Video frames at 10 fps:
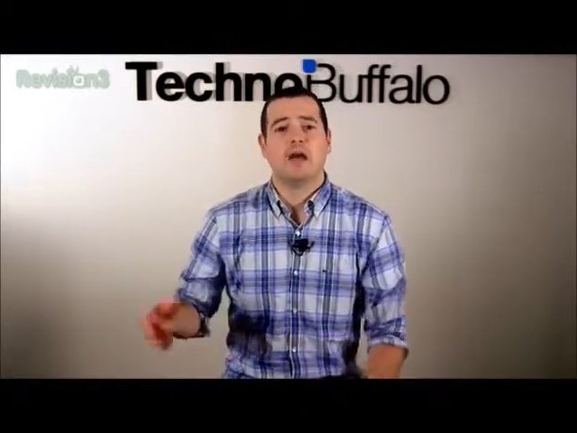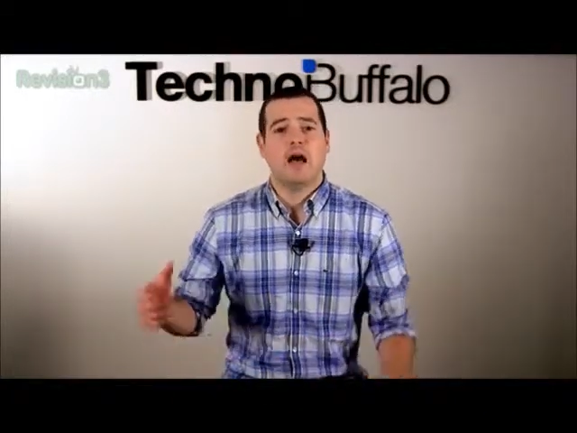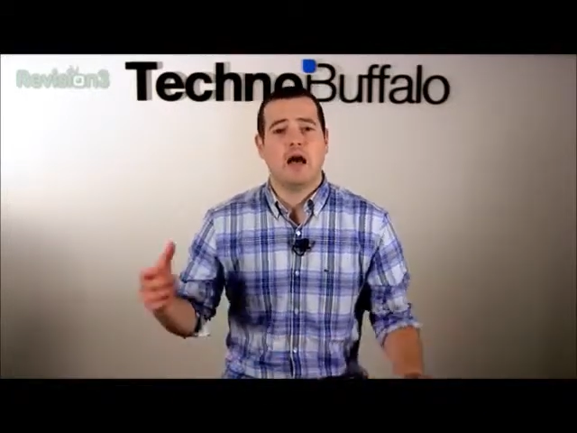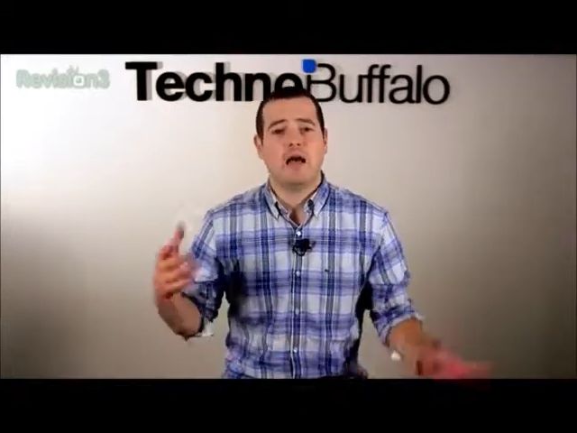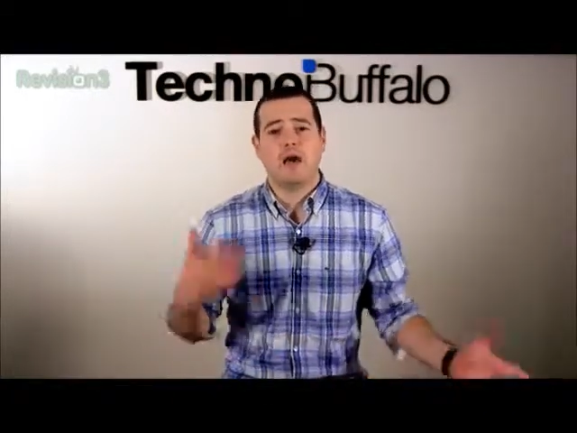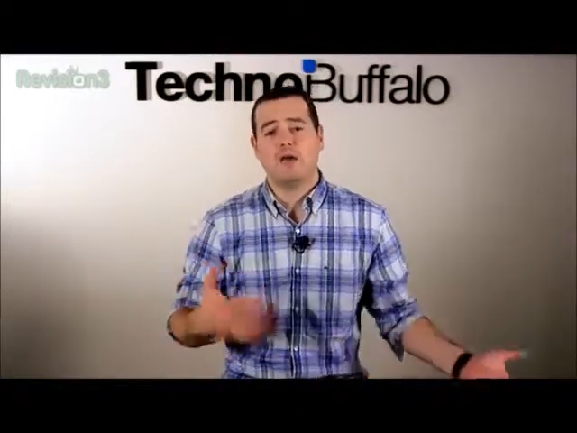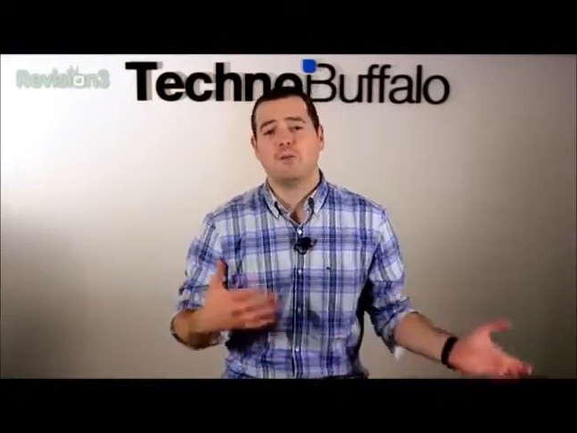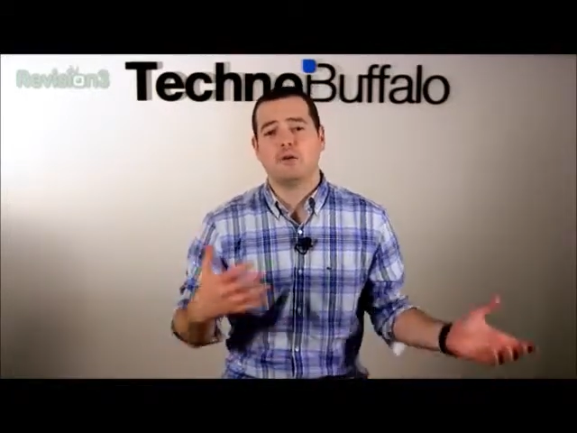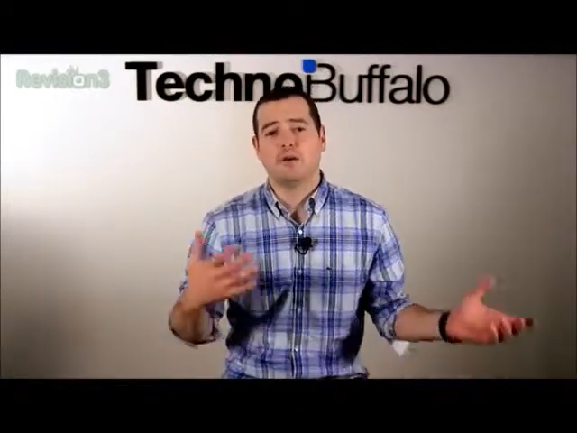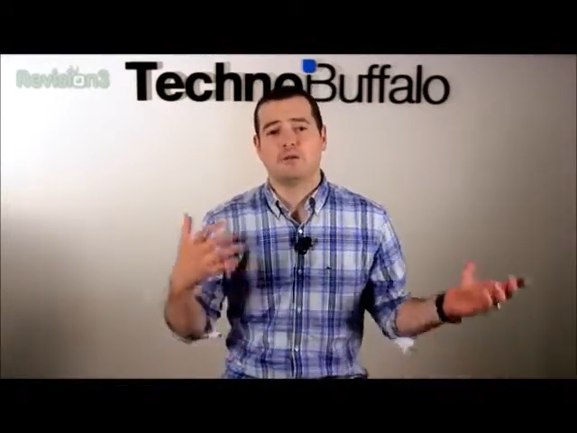and
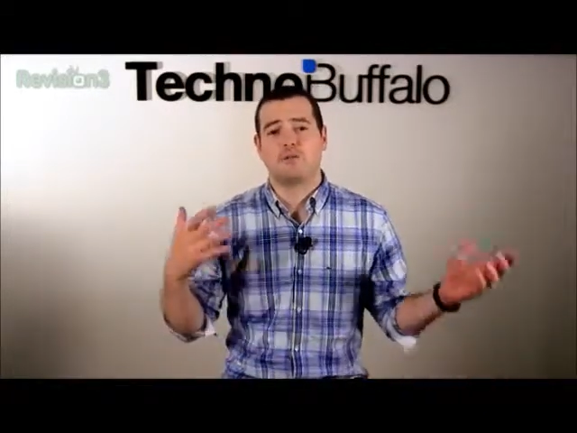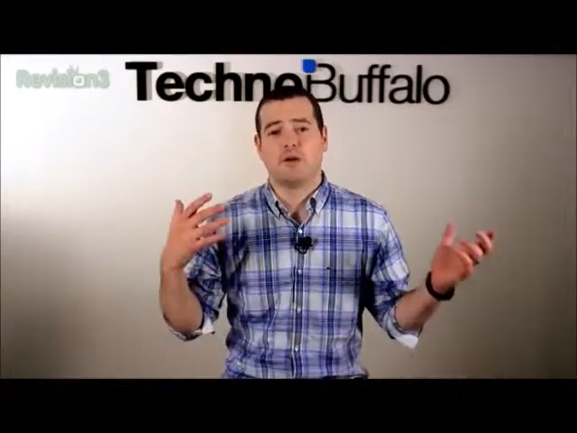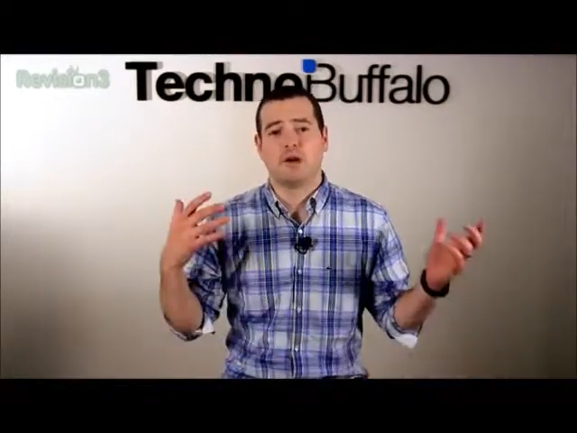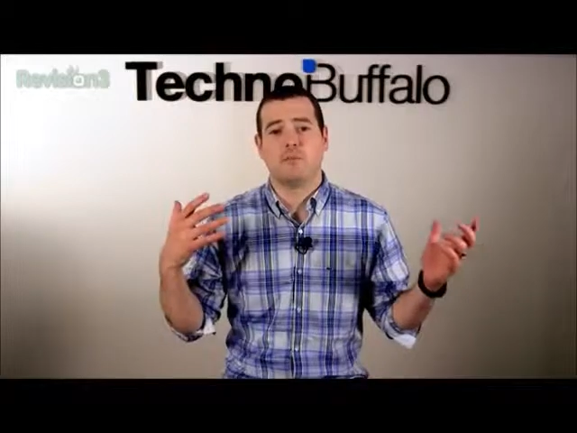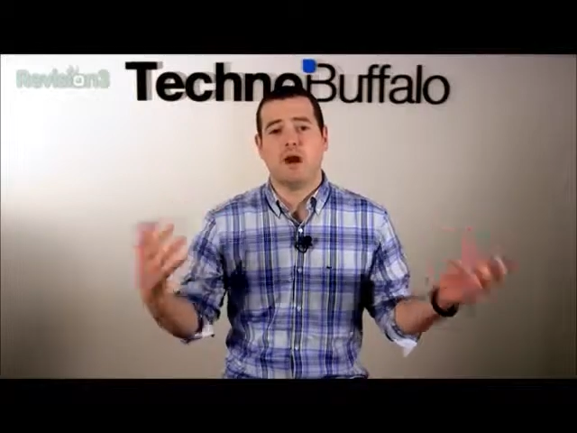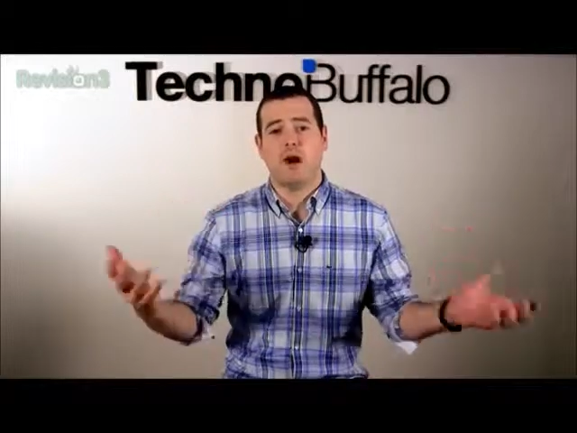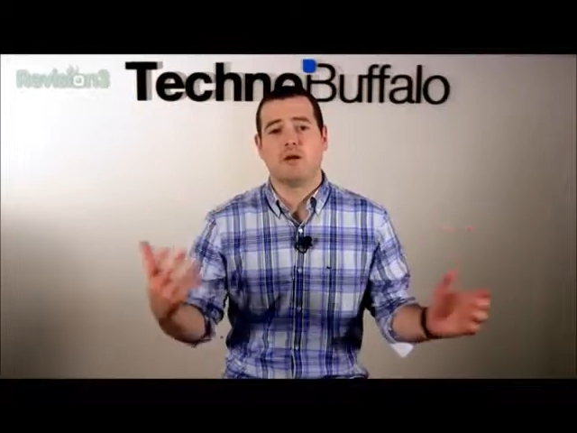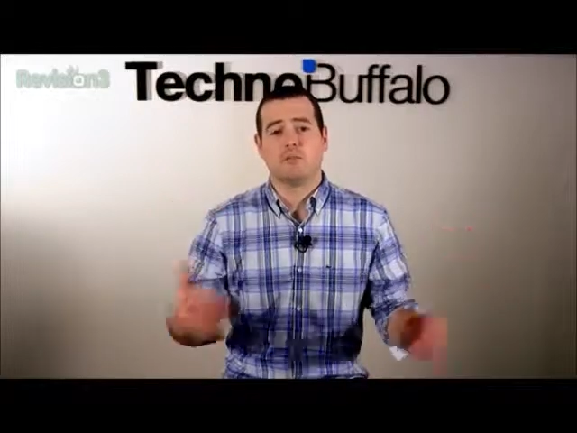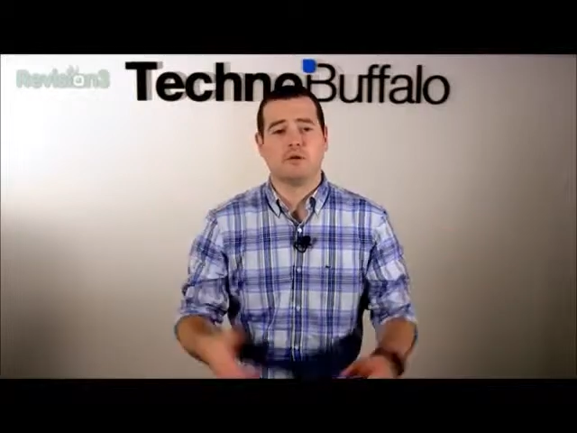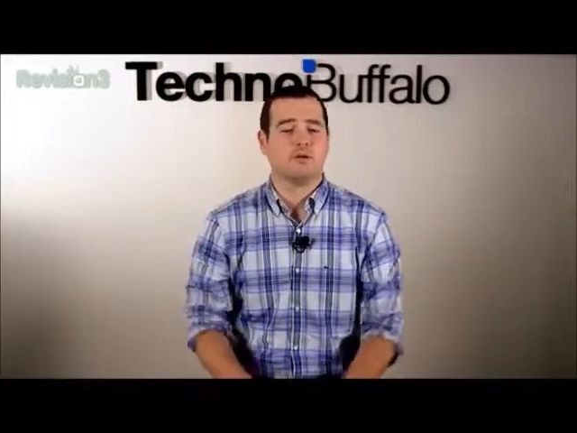audiobooks from
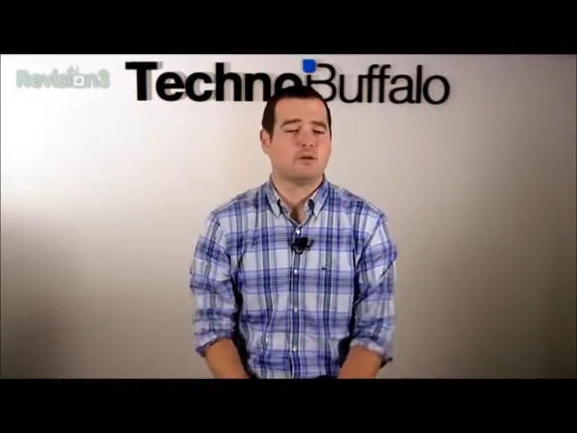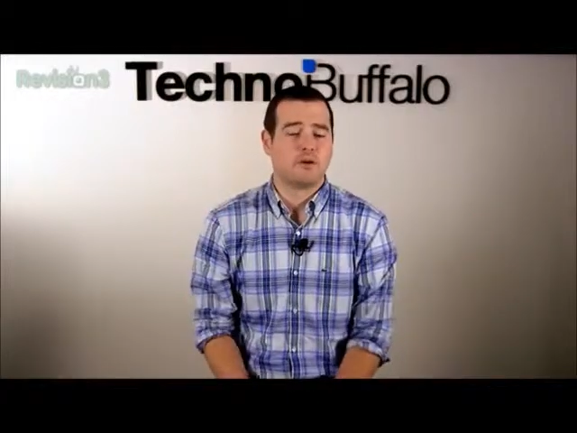Audible.